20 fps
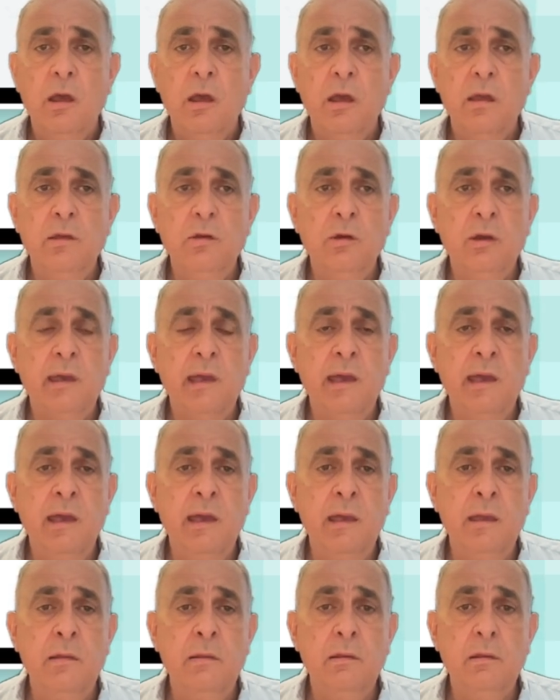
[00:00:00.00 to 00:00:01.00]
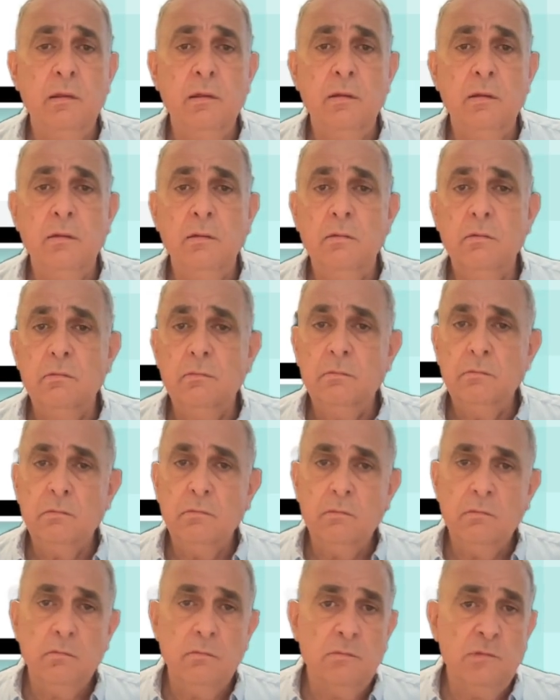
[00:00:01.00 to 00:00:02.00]

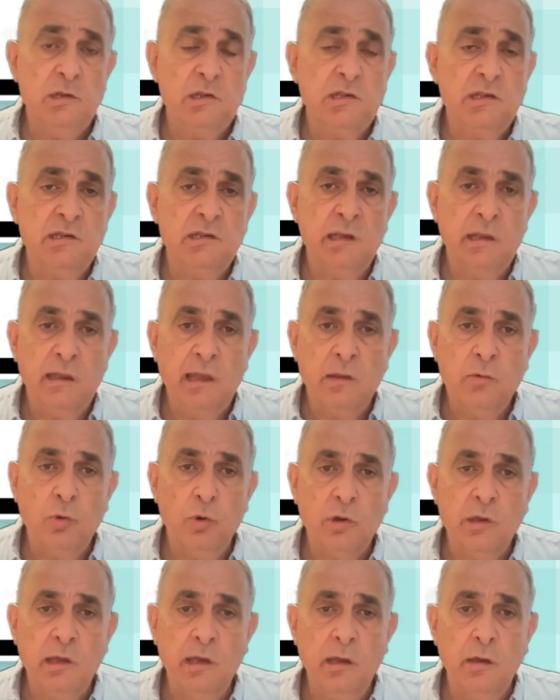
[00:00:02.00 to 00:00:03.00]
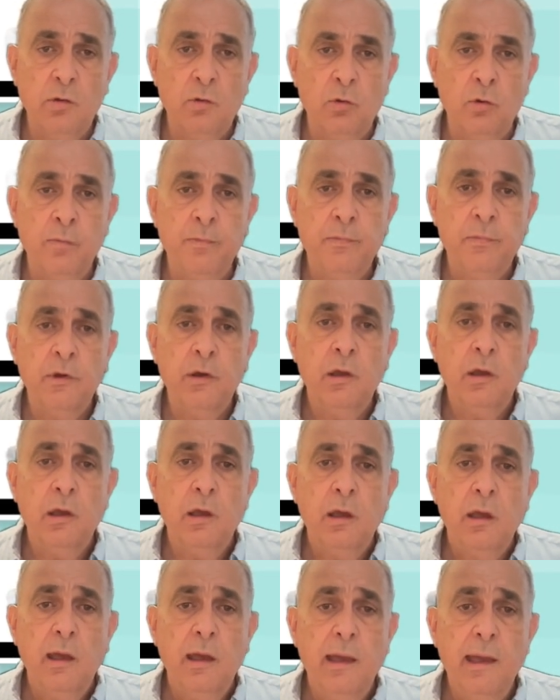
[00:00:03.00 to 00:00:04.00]
this is a networking group,
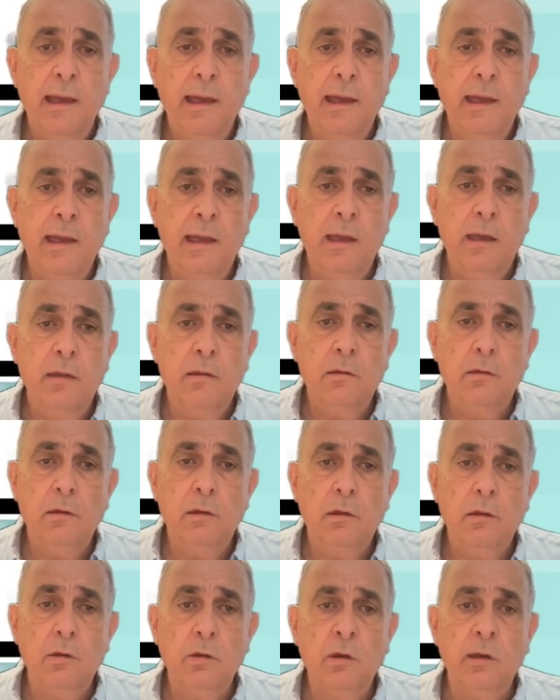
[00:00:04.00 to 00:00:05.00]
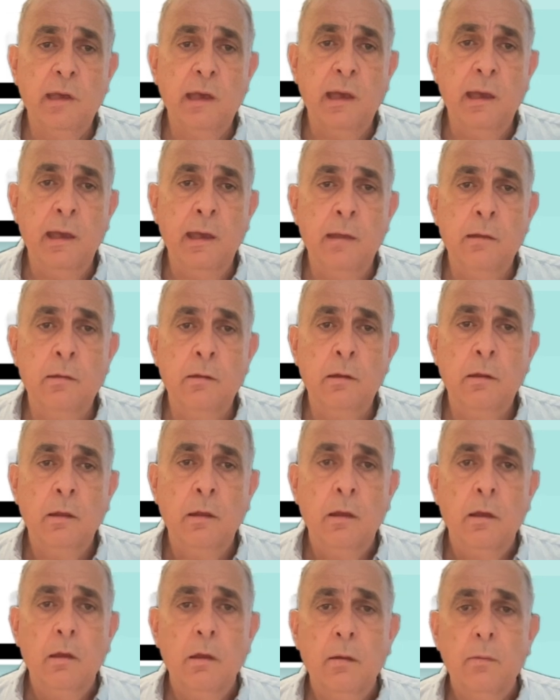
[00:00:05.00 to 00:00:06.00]
and you can
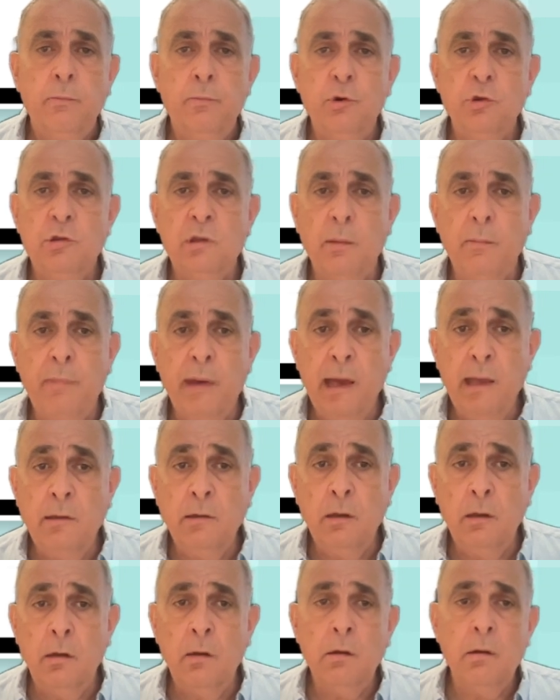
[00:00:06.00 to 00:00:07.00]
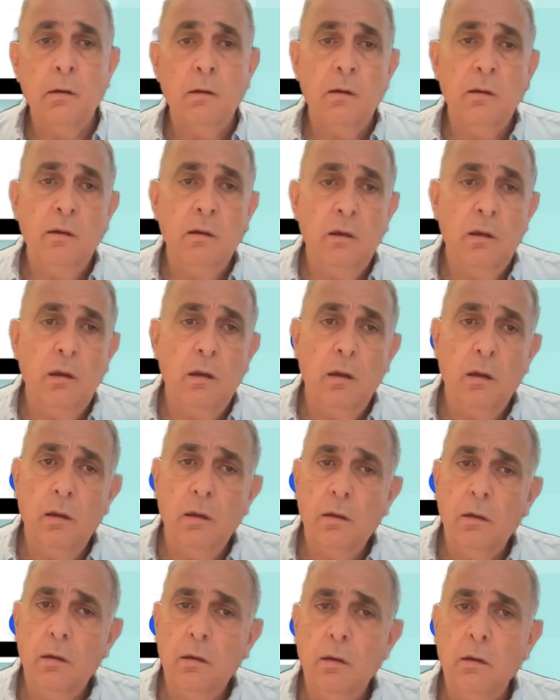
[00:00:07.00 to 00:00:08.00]
put a banner,
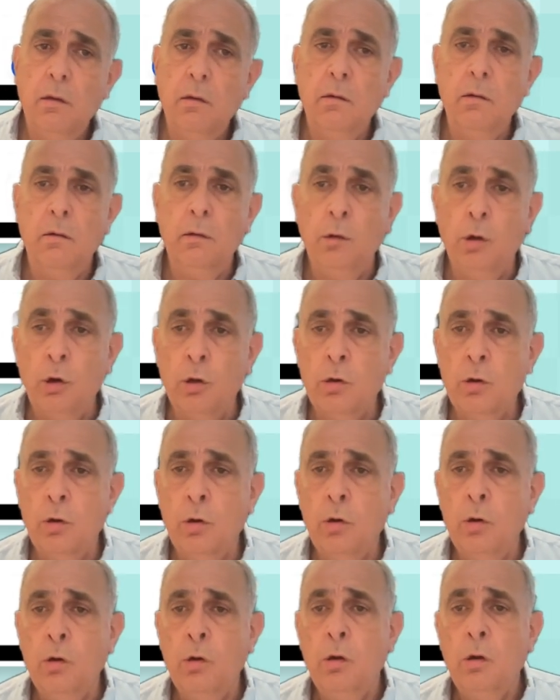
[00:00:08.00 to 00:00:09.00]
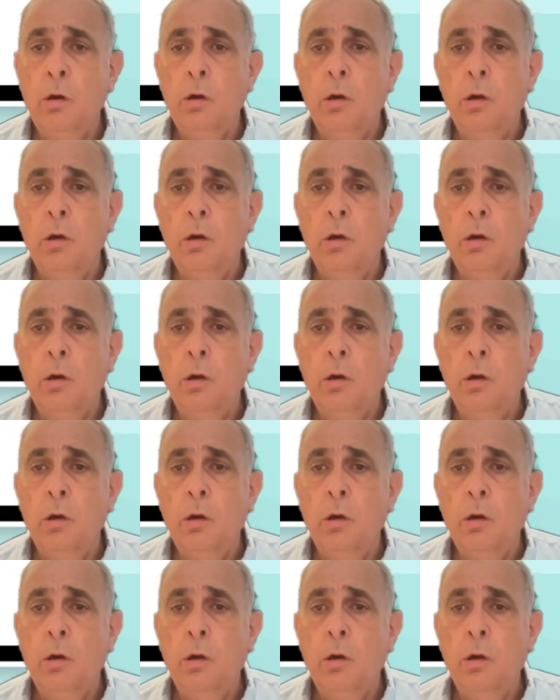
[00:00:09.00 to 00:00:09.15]
logo